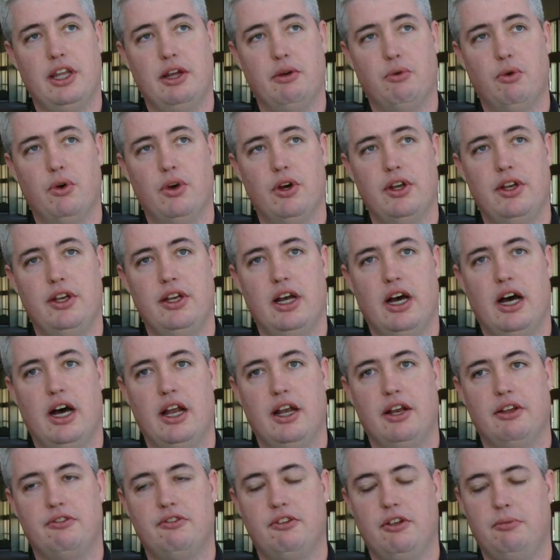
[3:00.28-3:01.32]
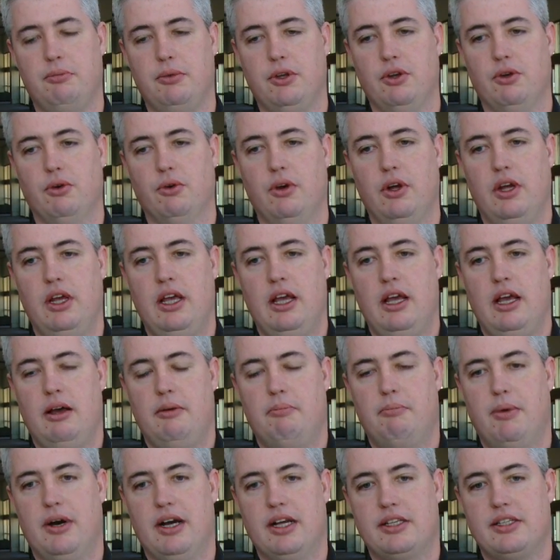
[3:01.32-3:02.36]
they would on a CPU.
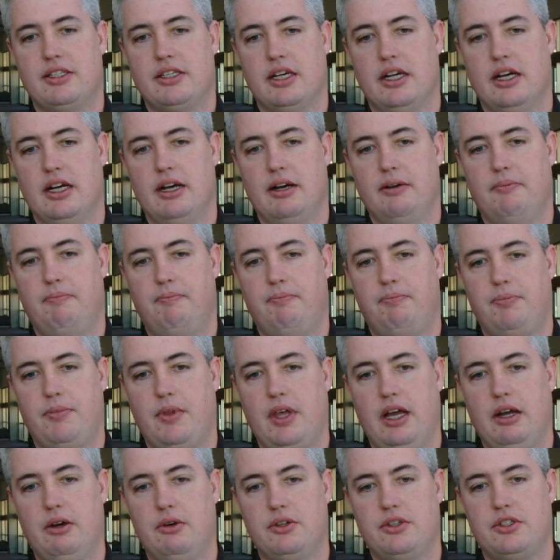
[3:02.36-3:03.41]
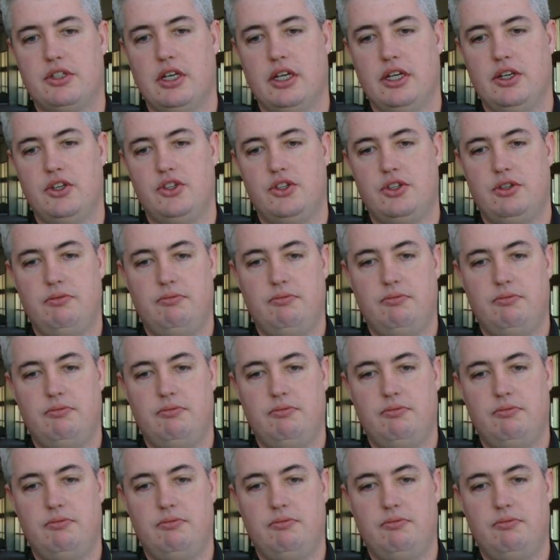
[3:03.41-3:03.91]
But I would say,